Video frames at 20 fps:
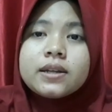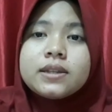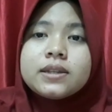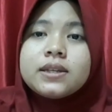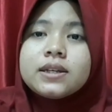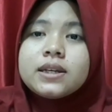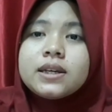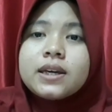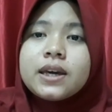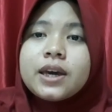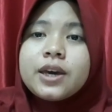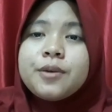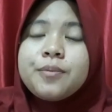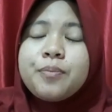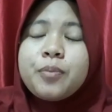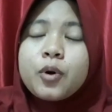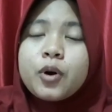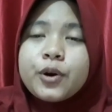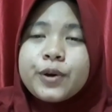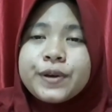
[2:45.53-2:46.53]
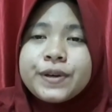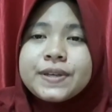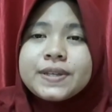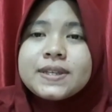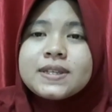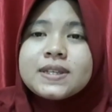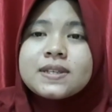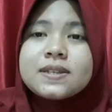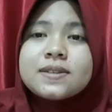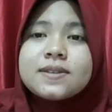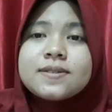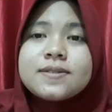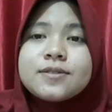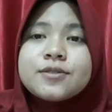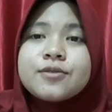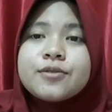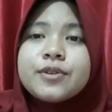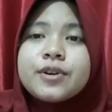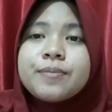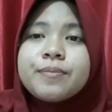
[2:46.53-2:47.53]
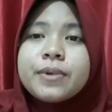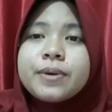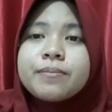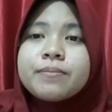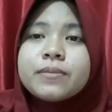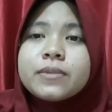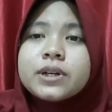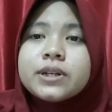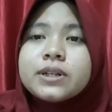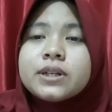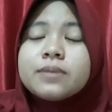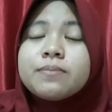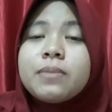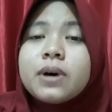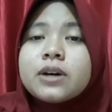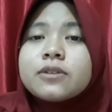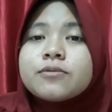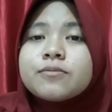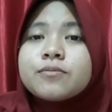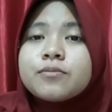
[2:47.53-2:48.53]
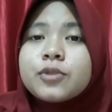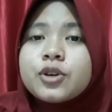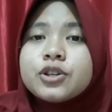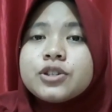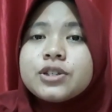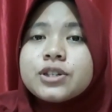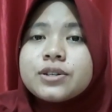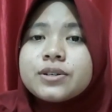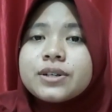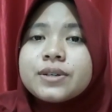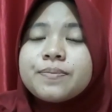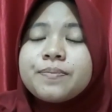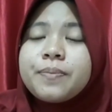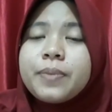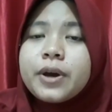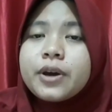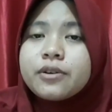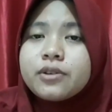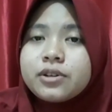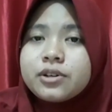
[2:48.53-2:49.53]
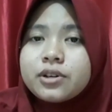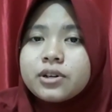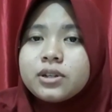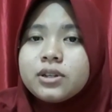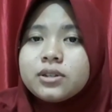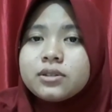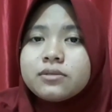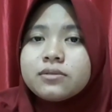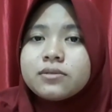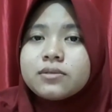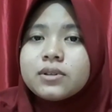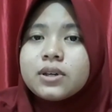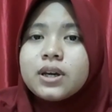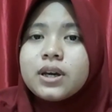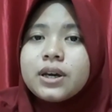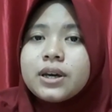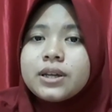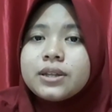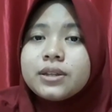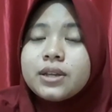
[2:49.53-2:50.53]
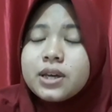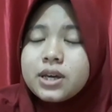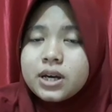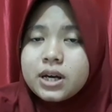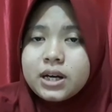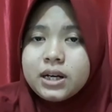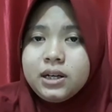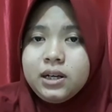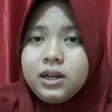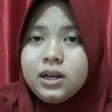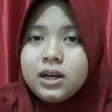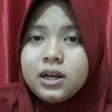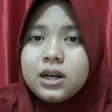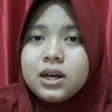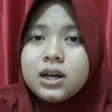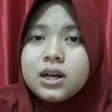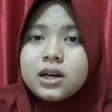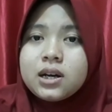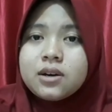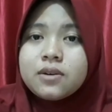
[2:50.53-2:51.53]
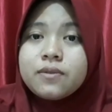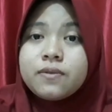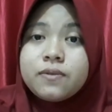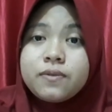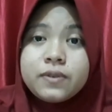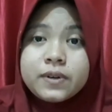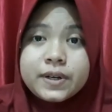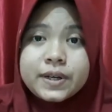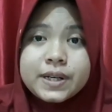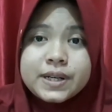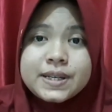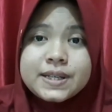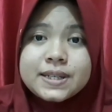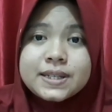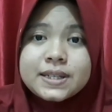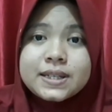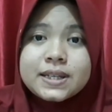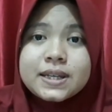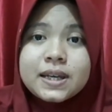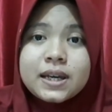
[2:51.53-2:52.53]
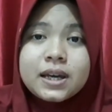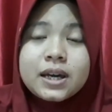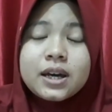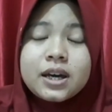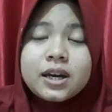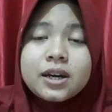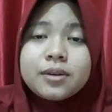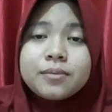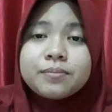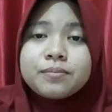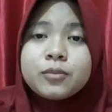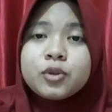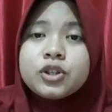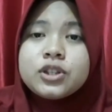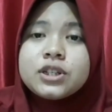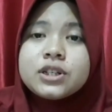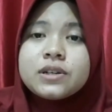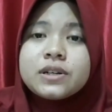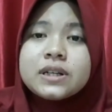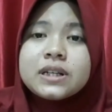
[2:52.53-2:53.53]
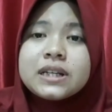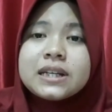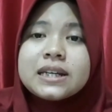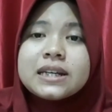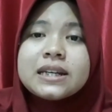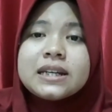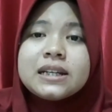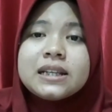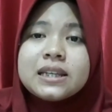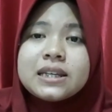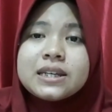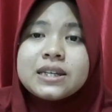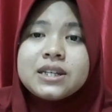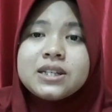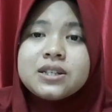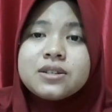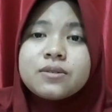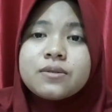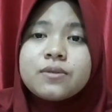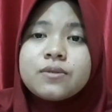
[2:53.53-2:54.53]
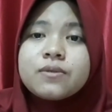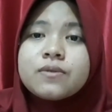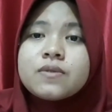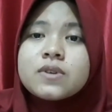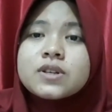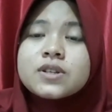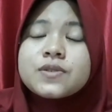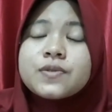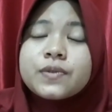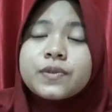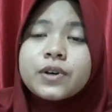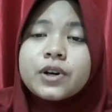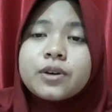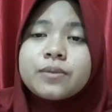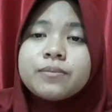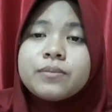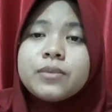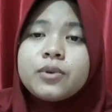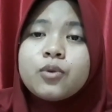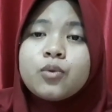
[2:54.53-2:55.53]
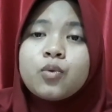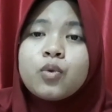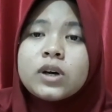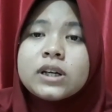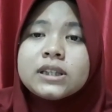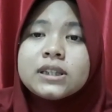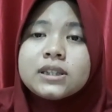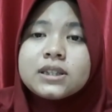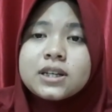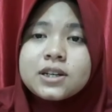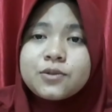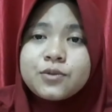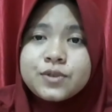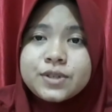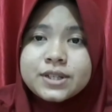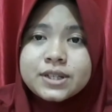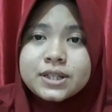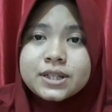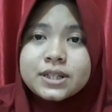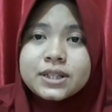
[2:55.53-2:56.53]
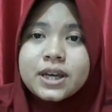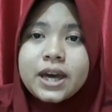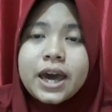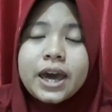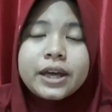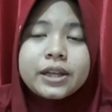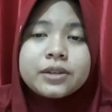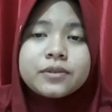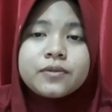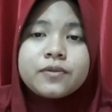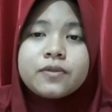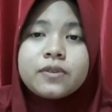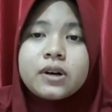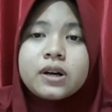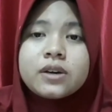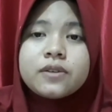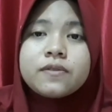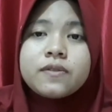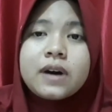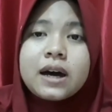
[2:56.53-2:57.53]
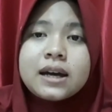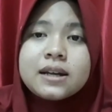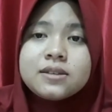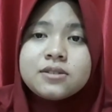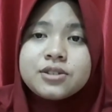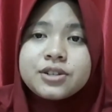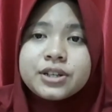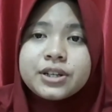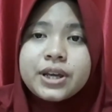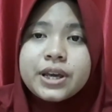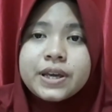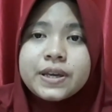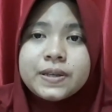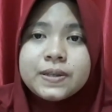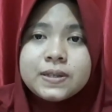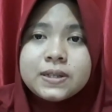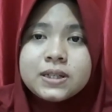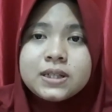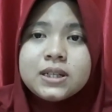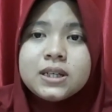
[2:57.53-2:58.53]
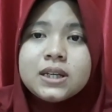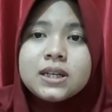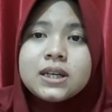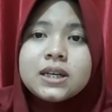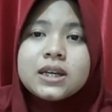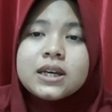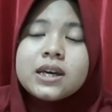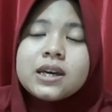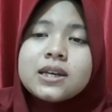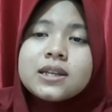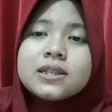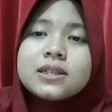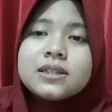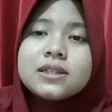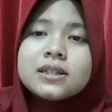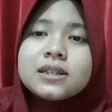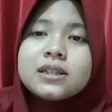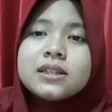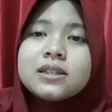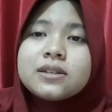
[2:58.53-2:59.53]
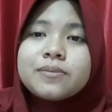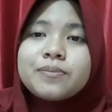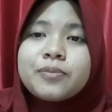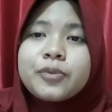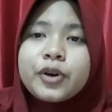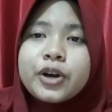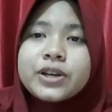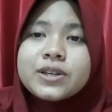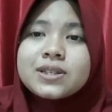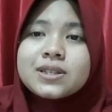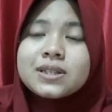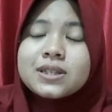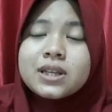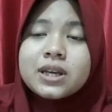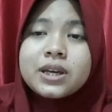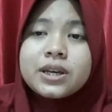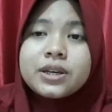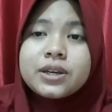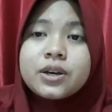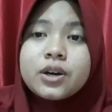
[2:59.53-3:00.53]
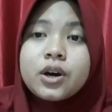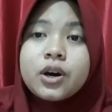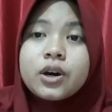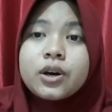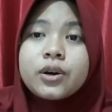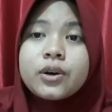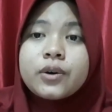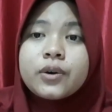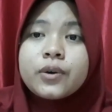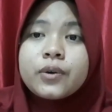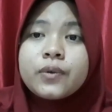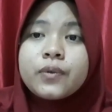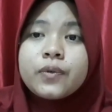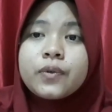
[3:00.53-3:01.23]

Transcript: The key points to remember about modern period, they are: first, modern English was from 1500 AD till the present day, or